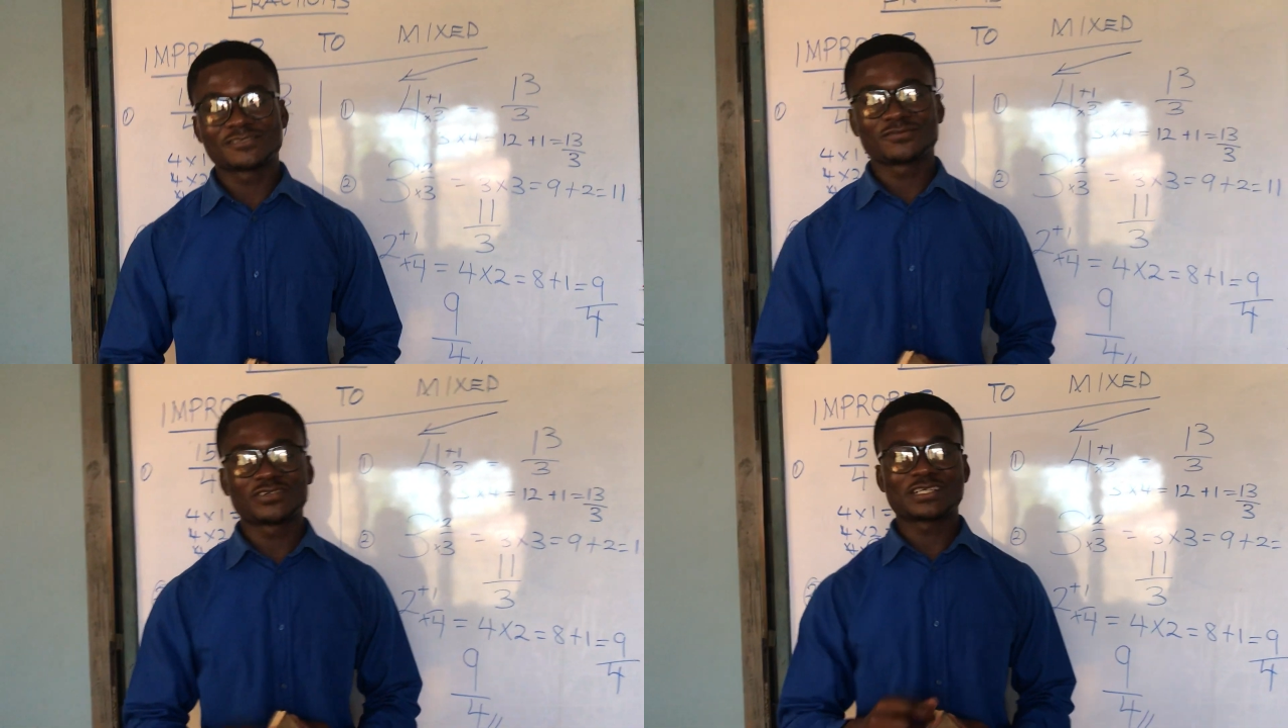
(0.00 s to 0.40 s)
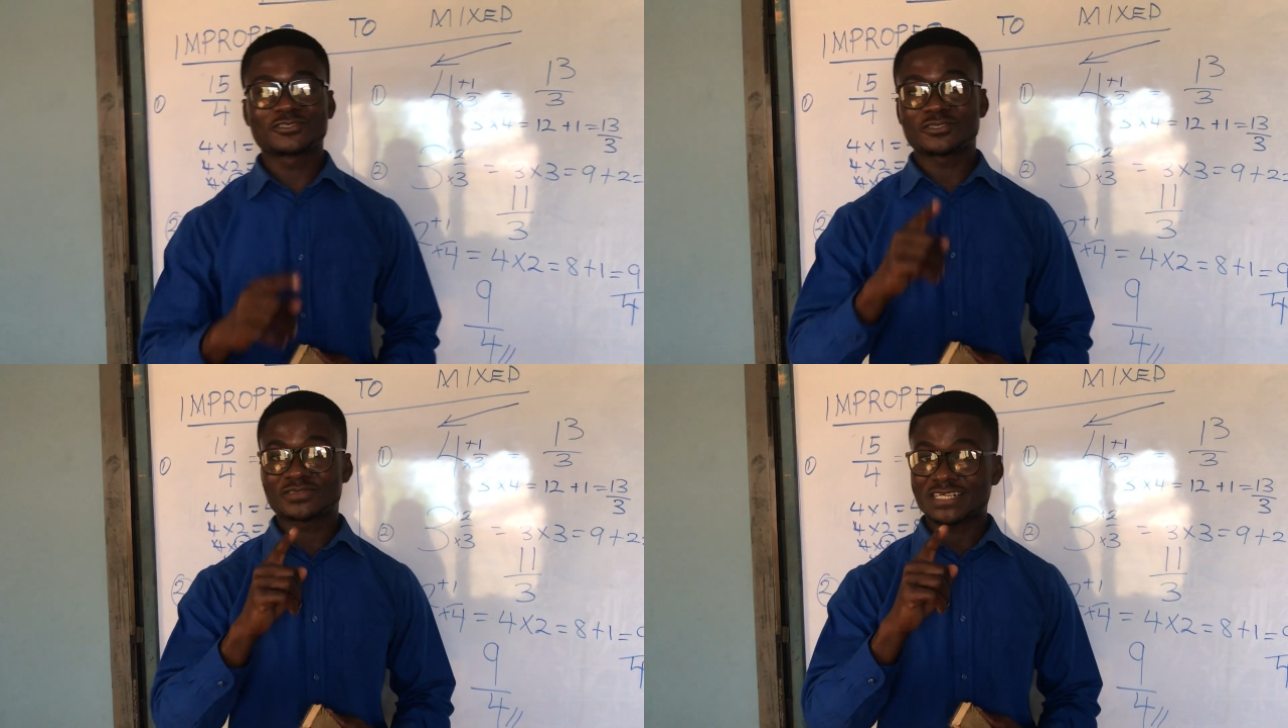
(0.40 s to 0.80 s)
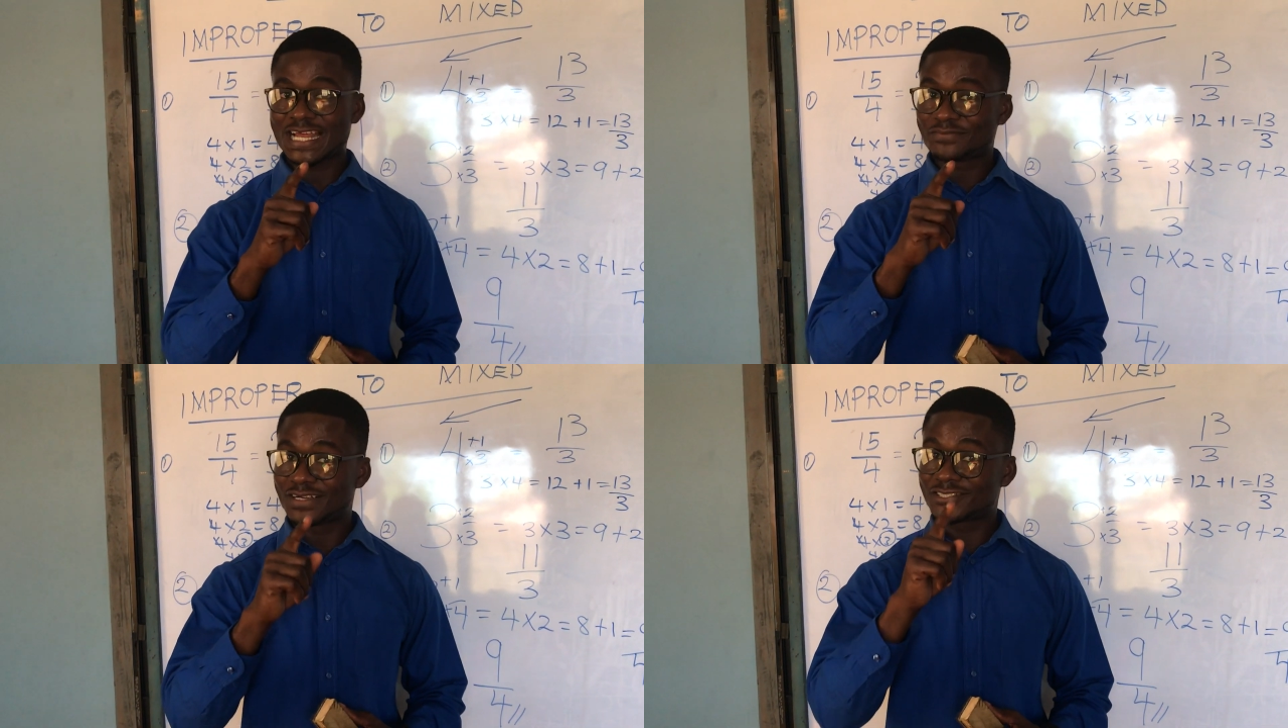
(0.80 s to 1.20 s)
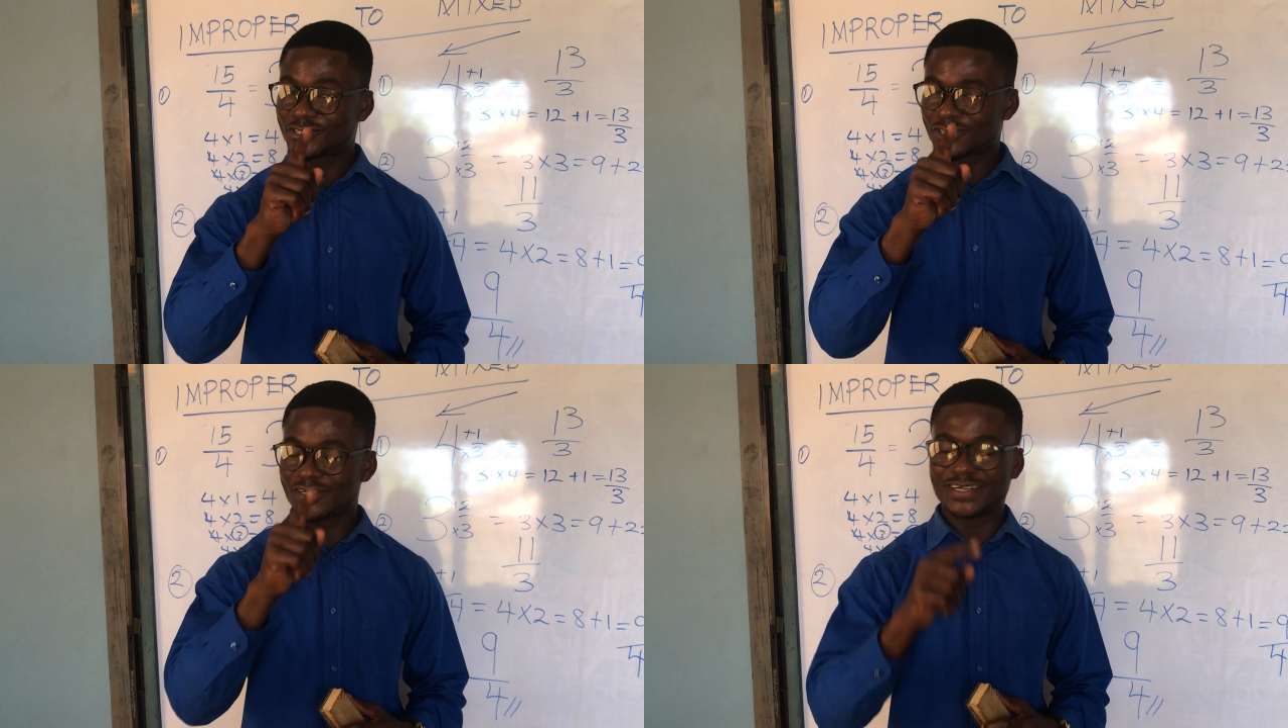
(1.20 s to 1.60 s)
Don't forget to subscribe and
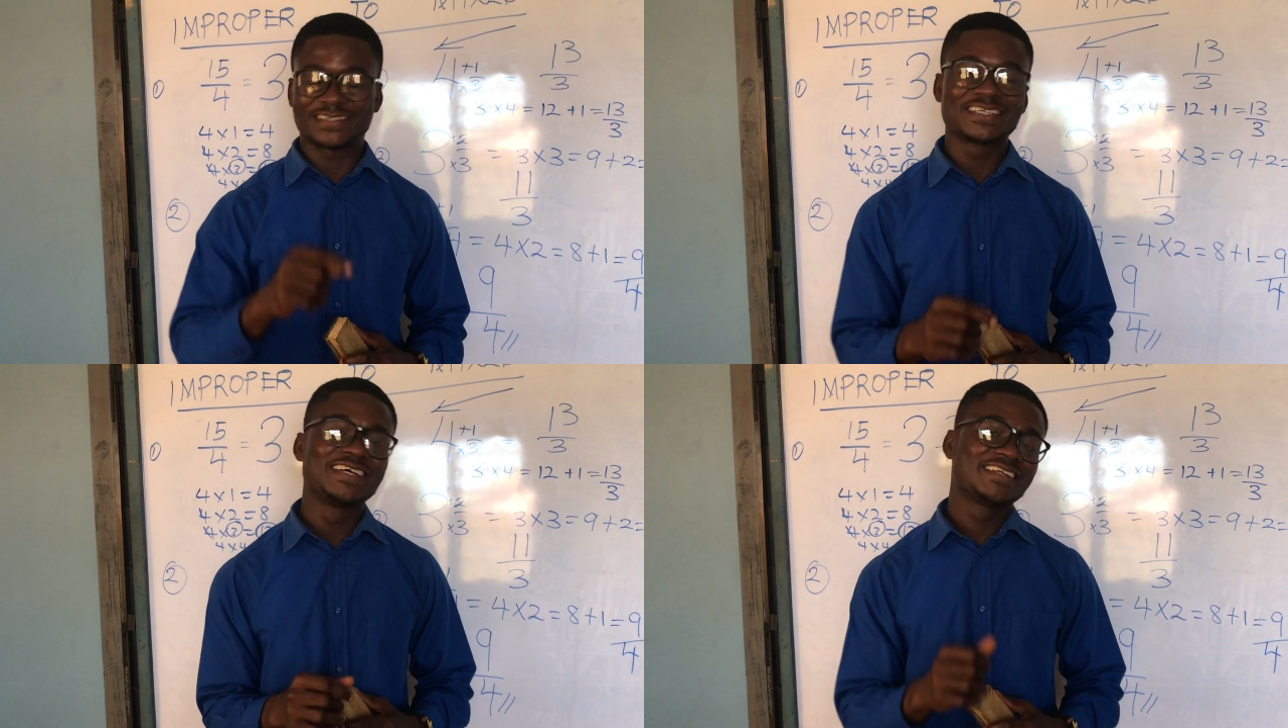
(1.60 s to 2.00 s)
share it.